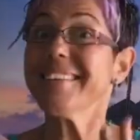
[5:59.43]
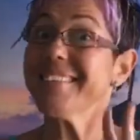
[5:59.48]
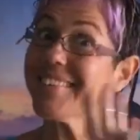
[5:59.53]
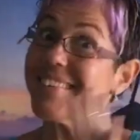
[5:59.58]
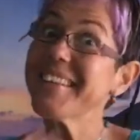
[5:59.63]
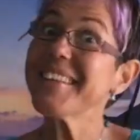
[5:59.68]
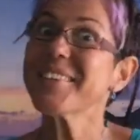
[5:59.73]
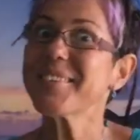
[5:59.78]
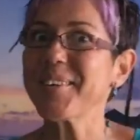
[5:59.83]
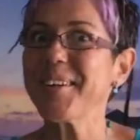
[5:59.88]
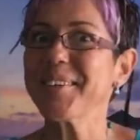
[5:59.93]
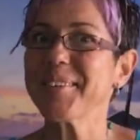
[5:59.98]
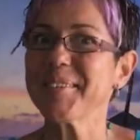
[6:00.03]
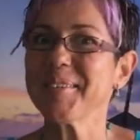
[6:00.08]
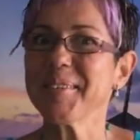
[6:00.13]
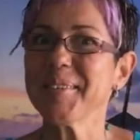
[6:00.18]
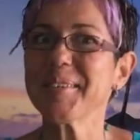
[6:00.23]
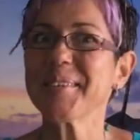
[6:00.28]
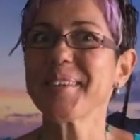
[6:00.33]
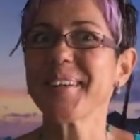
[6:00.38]
Still trying to
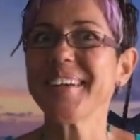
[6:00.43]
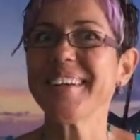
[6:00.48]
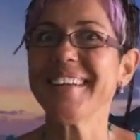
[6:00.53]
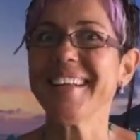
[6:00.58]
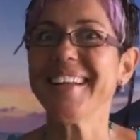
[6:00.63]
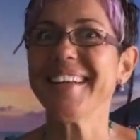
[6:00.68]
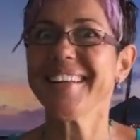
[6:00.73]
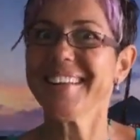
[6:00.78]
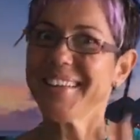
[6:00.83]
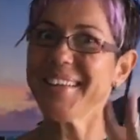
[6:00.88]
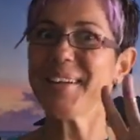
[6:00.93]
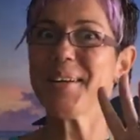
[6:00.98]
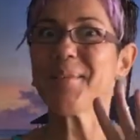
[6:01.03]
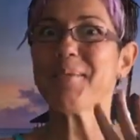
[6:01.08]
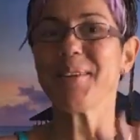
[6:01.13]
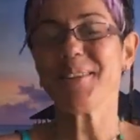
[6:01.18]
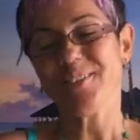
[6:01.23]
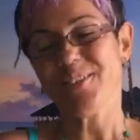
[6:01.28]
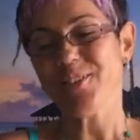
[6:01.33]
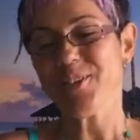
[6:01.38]
use only elite
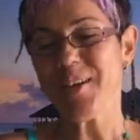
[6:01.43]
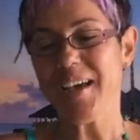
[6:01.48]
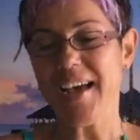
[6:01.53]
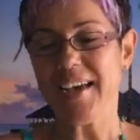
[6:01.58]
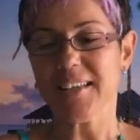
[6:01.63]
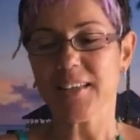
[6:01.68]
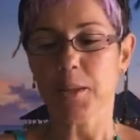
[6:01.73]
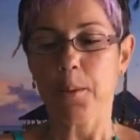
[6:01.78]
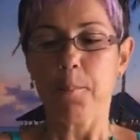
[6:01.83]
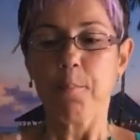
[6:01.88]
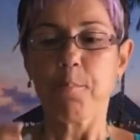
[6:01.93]
noble shungite.